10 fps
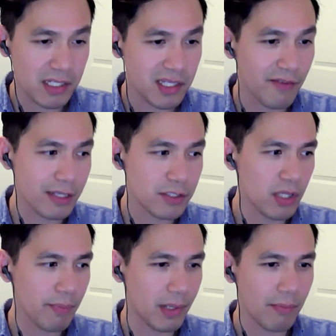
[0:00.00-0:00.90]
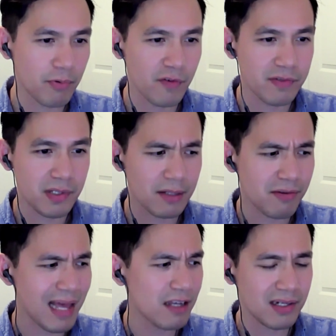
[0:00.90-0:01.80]
Stevia has only been approved since
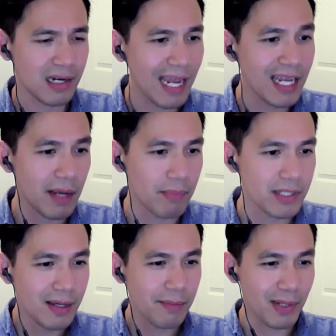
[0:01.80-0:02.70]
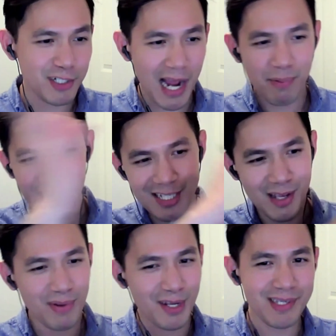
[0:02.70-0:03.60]
2008, I believe. But the Japanese have
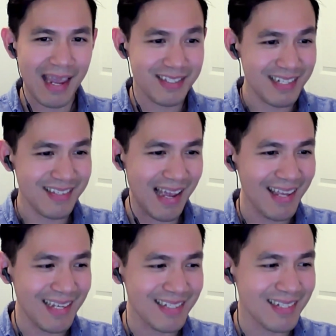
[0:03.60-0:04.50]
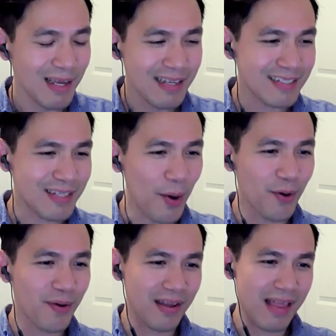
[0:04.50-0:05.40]
been using it since the 80s.
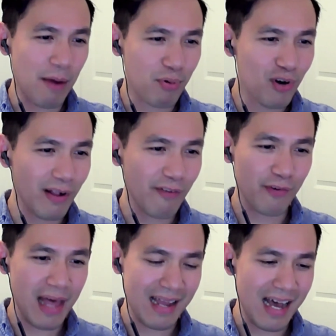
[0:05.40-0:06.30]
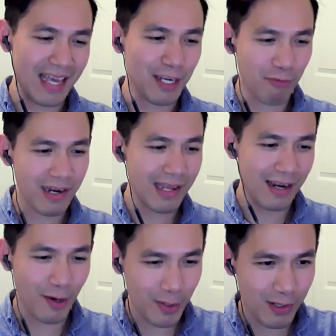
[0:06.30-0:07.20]
So the approval for that ingredient,
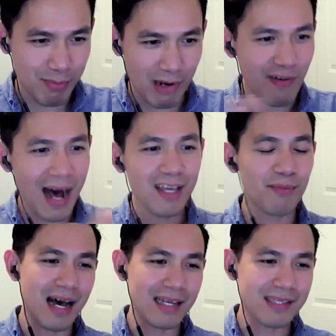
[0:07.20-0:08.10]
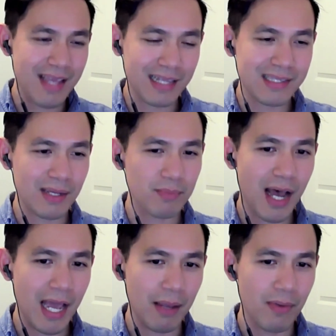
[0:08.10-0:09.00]
although it's been valuable, it's taken some
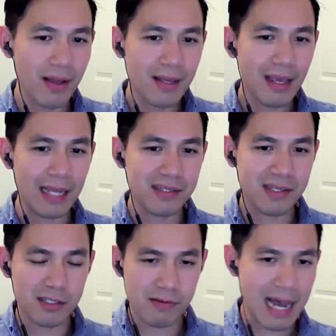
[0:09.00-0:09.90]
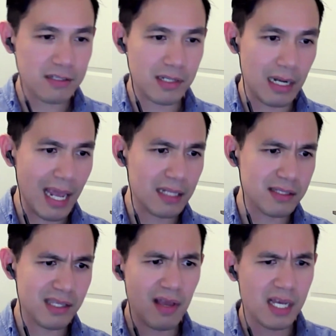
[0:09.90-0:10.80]
time. And since 2008,
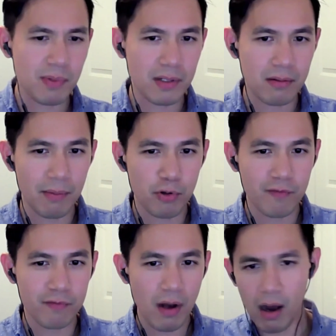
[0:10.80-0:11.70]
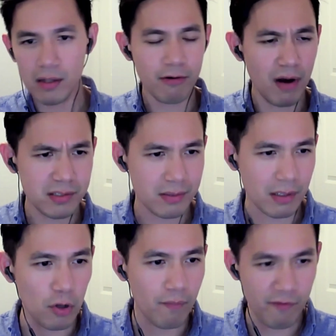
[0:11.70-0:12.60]
stevia has been approved all across the
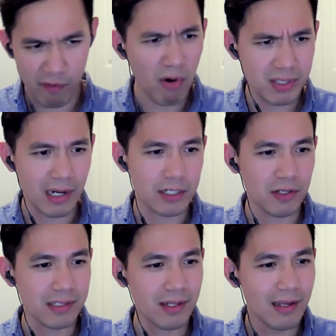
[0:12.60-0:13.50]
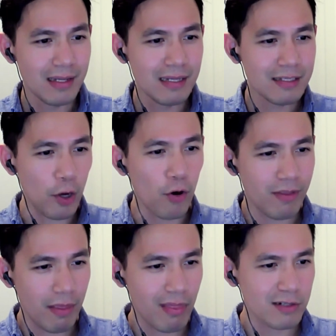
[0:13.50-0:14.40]
globe for most countries. So
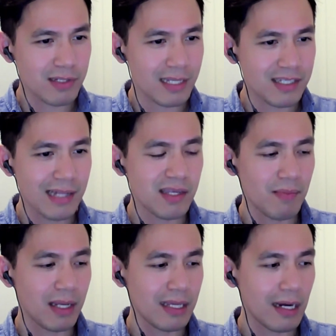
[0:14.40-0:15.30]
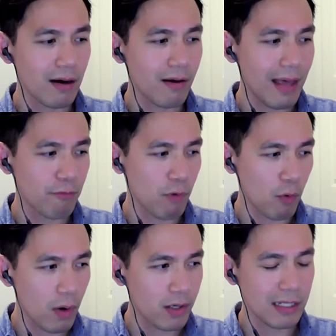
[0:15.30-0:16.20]
there's a sentiment here that we're
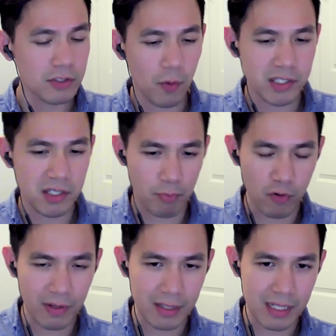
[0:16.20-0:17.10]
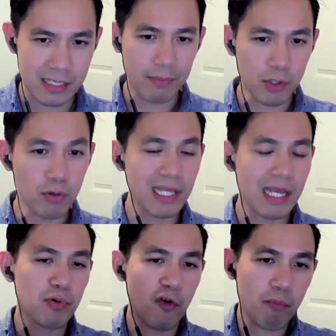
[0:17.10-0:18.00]
working towards approving these newly
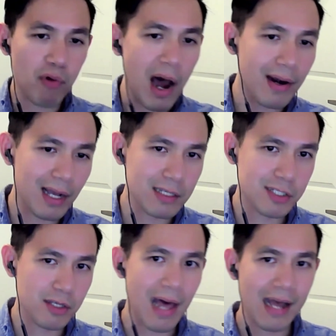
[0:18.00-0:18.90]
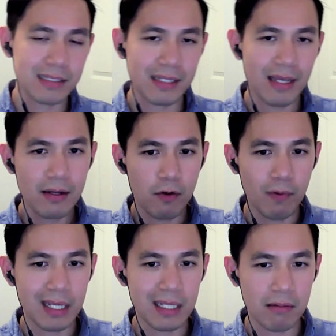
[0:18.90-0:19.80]
improved products so that
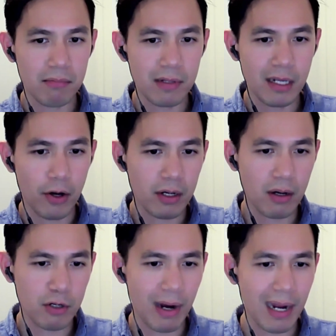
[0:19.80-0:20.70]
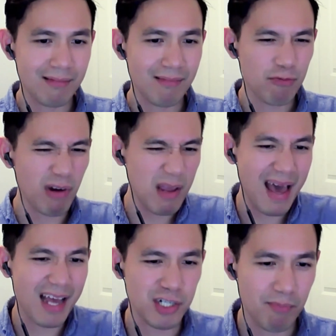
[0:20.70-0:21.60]
we can, create and
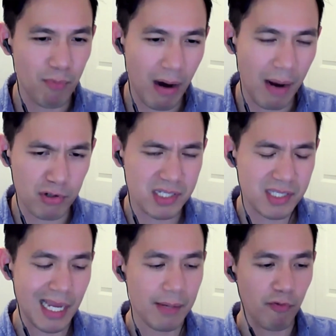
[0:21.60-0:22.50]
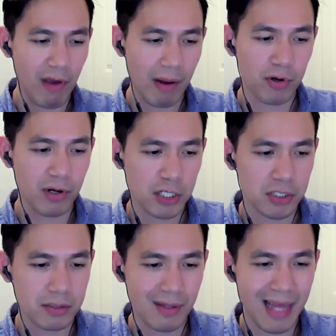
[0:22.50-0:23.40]
reimagine a more sustainable way of
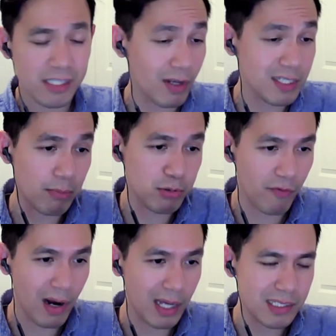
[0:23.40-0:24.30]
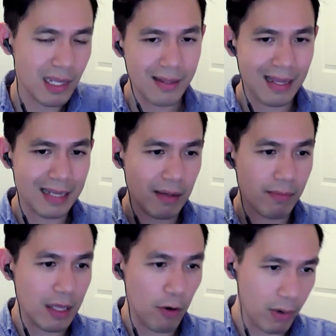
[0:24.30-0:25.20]
production. So that's no exception for us. That's
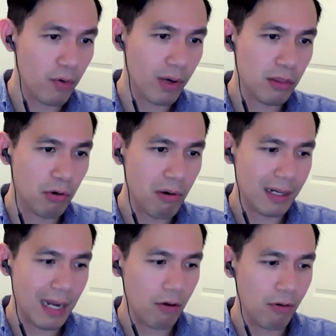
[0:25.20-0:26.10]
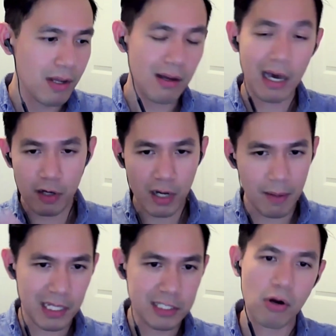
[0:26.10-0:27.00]
something that we're going through right now. Other
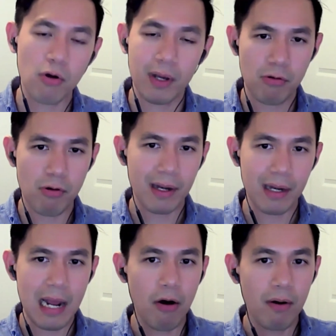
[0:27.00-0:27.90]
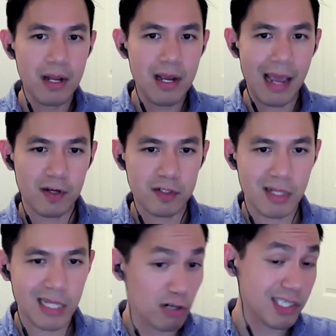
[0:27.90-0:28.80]
companies are going through right now. And there's
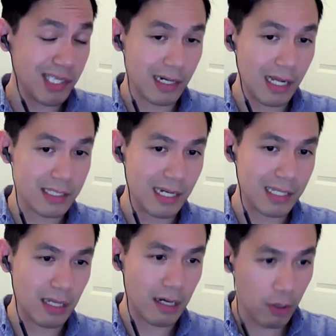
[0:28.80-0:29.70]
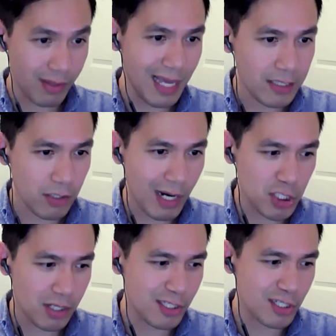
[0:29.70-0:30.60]
clear signals that it's going to go in that
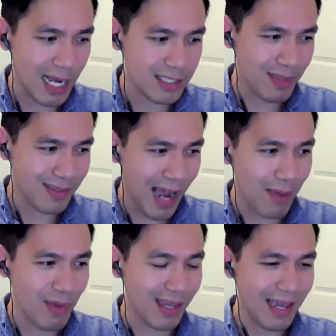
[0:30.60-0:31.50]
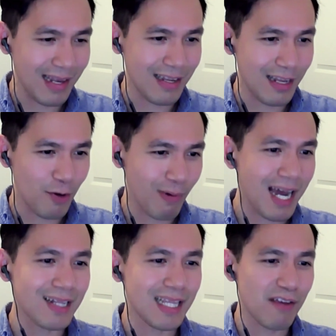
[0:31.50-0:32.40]
direction. It's just timing, and we
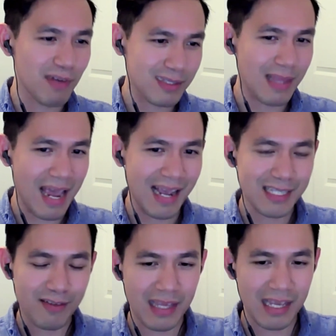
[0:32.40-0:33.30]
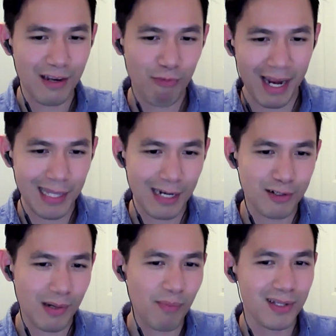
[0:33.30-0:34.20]
kind of leave it to the hands of the regulators
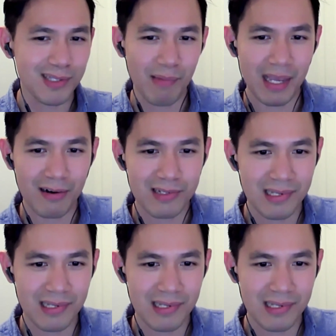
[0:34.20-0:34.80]
and policymakers.